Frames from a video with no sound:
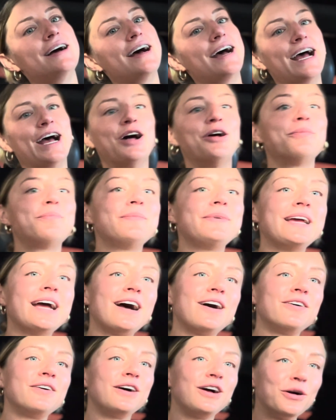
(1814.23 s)
Help me
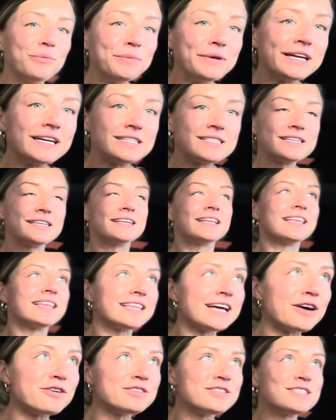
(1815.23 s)
out. Help me get to
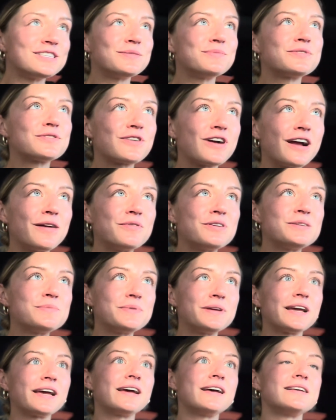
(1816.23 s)
1,000 subscribers
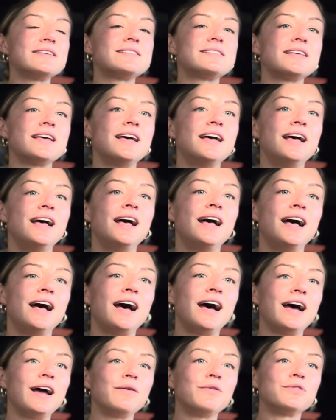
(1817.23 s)
because
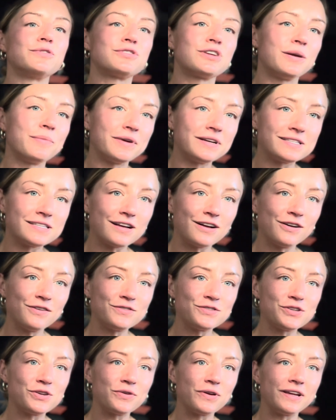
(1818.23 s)
I will treat myself
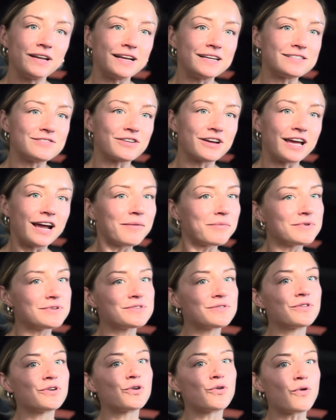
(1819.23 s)
to a nicer camera
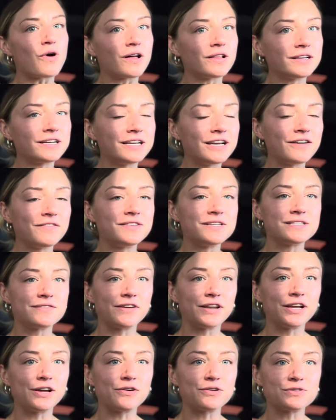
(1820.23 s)
so the quality of these
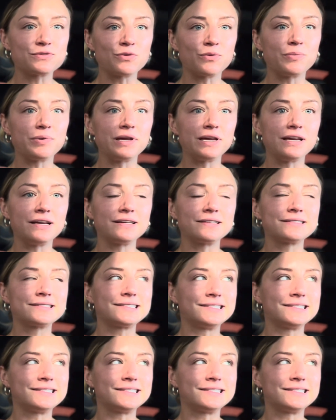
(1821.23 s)
videos will be